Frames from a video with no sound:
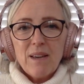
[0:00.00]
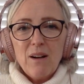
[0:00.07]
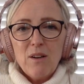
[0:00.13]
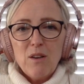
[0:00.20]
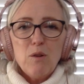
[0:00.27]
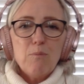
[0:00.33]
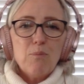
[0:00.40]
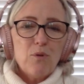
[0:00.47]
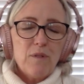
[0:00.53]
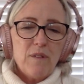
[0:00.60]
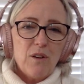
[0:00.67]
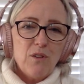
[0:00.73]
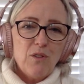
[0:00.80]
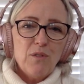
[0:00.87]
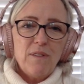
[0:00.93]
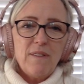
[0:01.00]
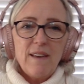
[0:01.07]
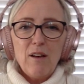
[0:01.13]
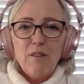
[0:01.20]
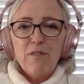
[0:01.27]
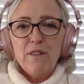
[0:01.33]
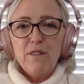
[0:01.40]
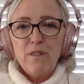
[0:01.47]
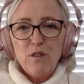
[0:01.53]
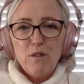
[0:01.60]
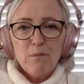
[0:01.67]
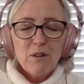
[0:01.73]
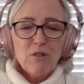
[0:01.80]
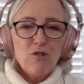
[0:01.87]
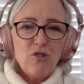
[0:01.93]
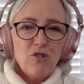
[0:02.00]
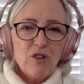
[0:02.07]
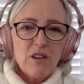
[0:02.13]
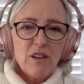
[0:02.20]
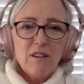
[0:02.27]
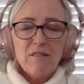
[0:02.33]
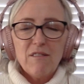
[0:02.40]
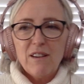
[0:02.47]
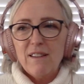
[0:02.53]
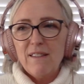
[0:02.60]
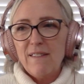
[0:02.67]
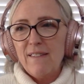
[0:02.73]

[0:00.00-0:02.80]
well, you brought it on yourself, it's too much sugar,